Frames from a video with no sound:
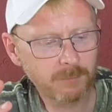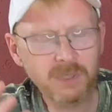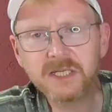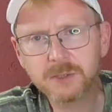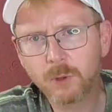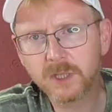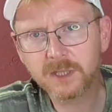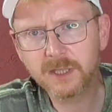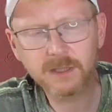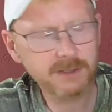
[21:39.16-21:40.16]
piece
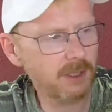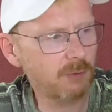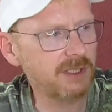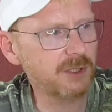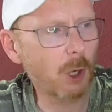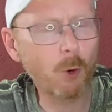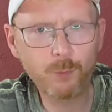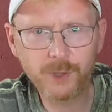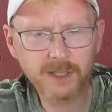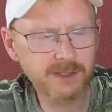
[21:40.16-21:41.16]
quality, so it's
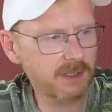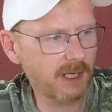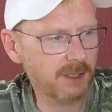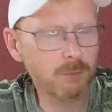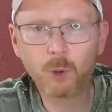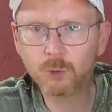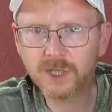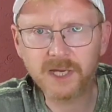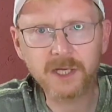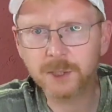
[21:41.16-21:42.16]
Yourbricks like
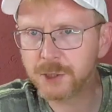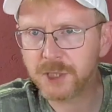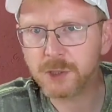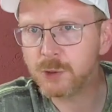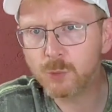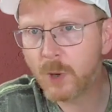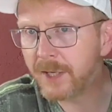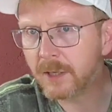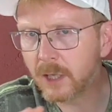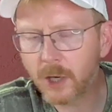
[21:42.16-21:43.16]
Mold King, Xinyu
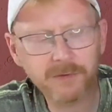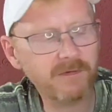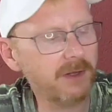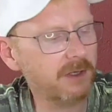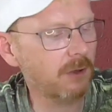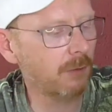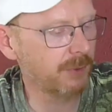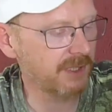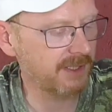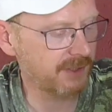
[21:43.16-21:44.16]
and a lot of other
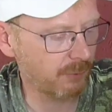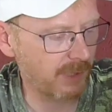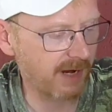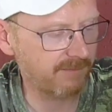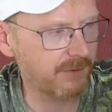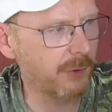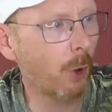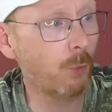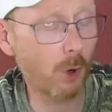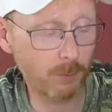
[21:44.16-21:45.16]
companies, so we have
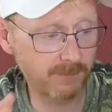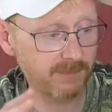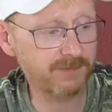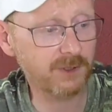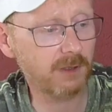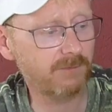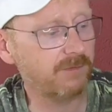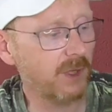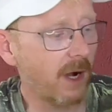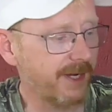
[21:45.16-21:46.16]
no problem
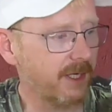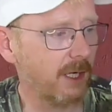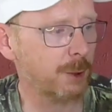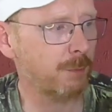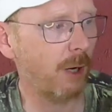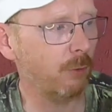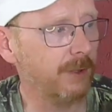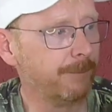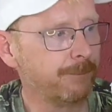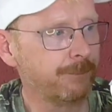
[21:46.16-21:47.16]
with the high clutch power.
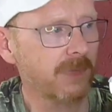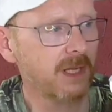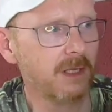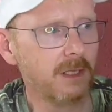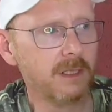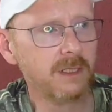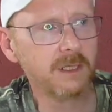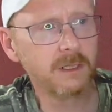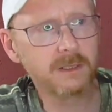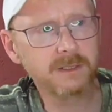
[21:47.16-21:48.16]

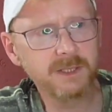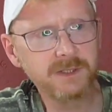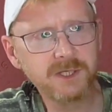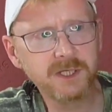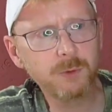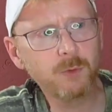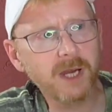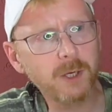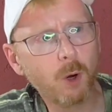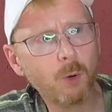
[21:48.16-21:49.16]
This here you
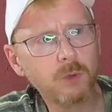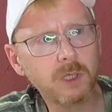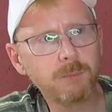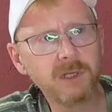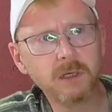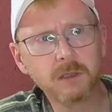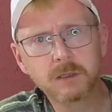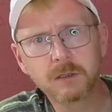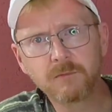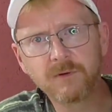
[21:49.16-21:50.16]
can only
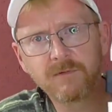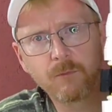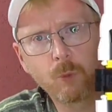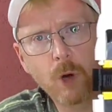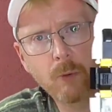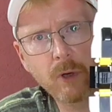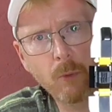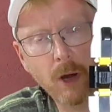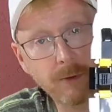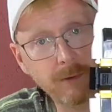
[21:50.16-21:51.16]
build with very,
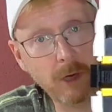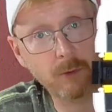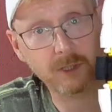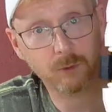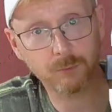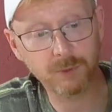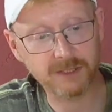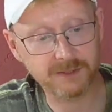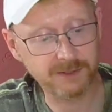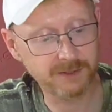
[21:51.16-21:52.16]
very, very good
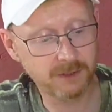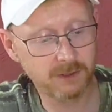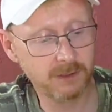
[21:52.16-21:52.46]
pieces.